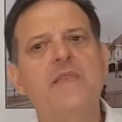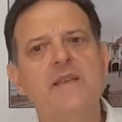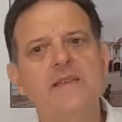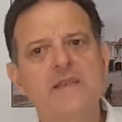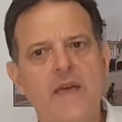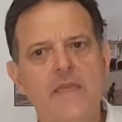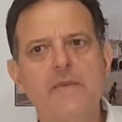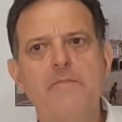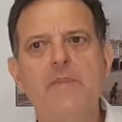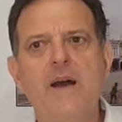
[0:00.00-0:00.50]
There's
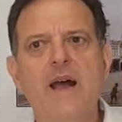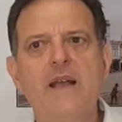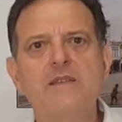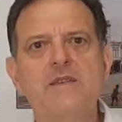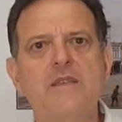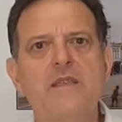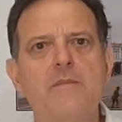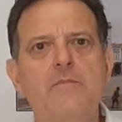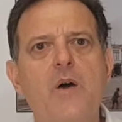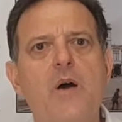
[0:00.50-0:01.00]
other
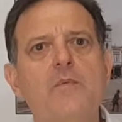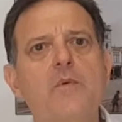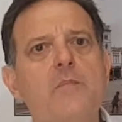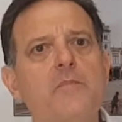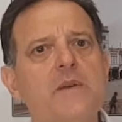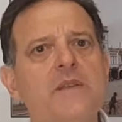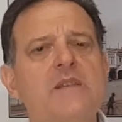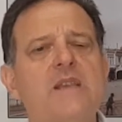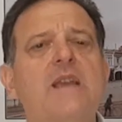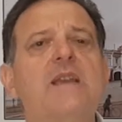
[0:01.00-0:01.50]
parts in the Bible,
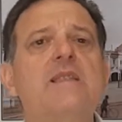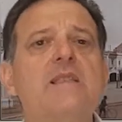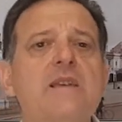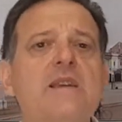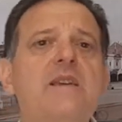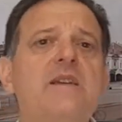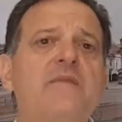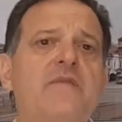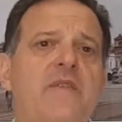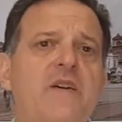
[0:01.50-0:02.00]

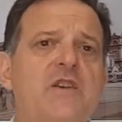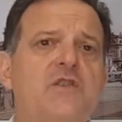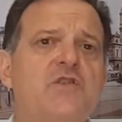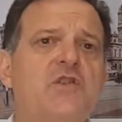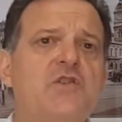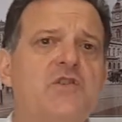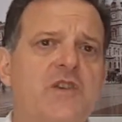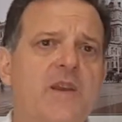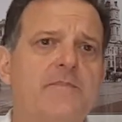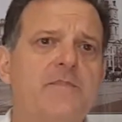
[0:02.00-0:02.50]
particularly
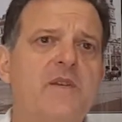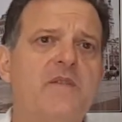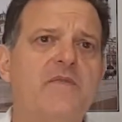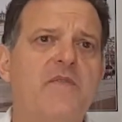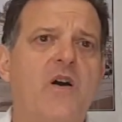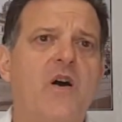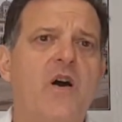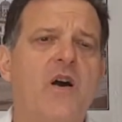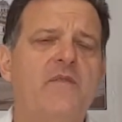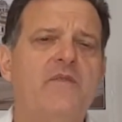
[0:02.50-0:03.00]
Ephesians chapter
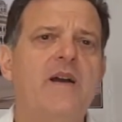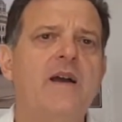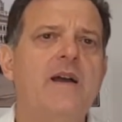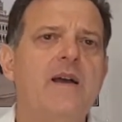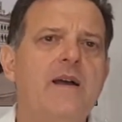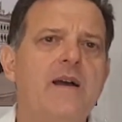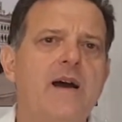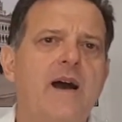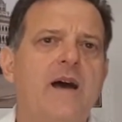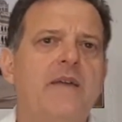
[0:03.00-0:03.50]

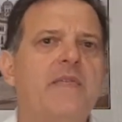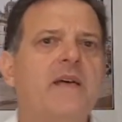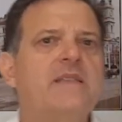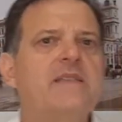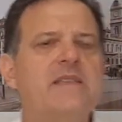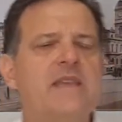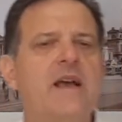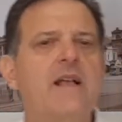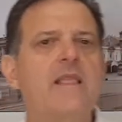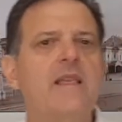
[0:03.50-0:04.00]
5,
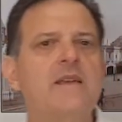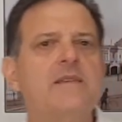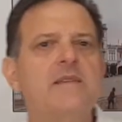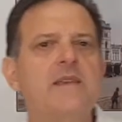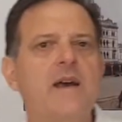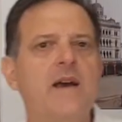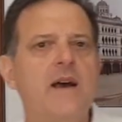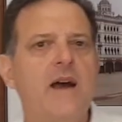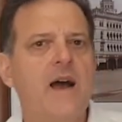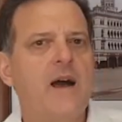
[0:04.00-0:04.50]
that tell us
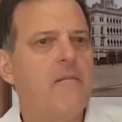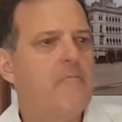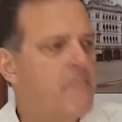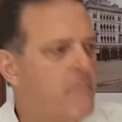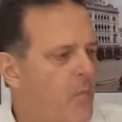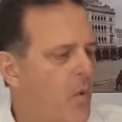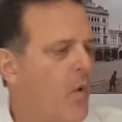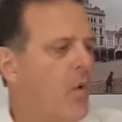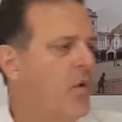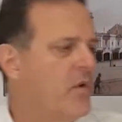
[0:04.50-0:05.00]

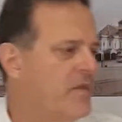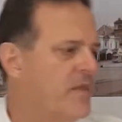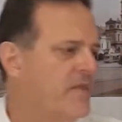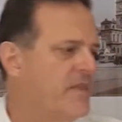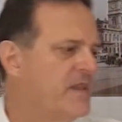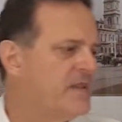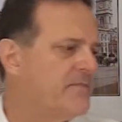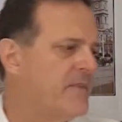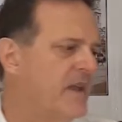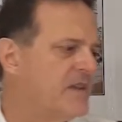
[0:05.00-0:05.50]
more than
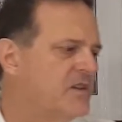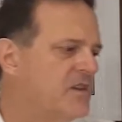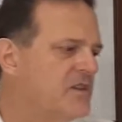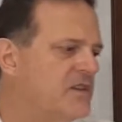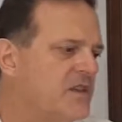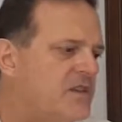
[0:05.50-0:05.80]
this passage.